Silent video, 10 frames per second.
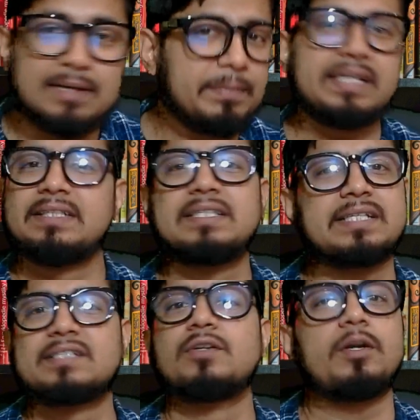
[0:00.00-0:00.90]
but in this
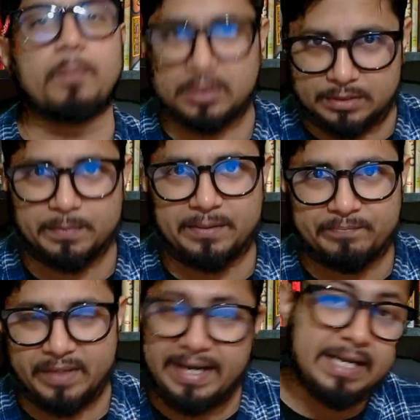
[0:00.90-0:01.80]
case not possible
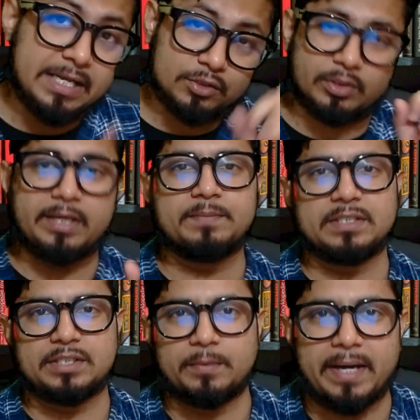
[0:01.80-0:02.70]
right so keep
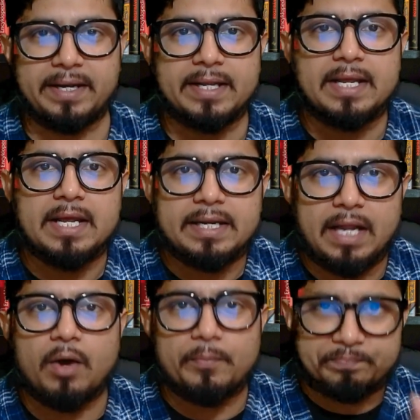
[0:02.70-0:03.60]
this in your mind
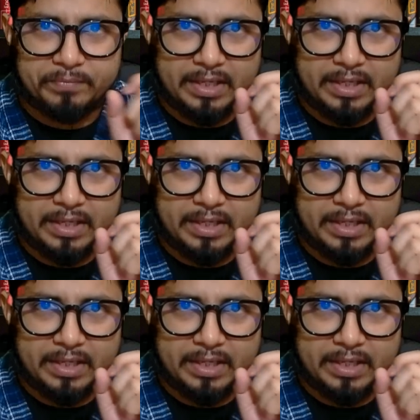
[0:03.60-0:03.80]
now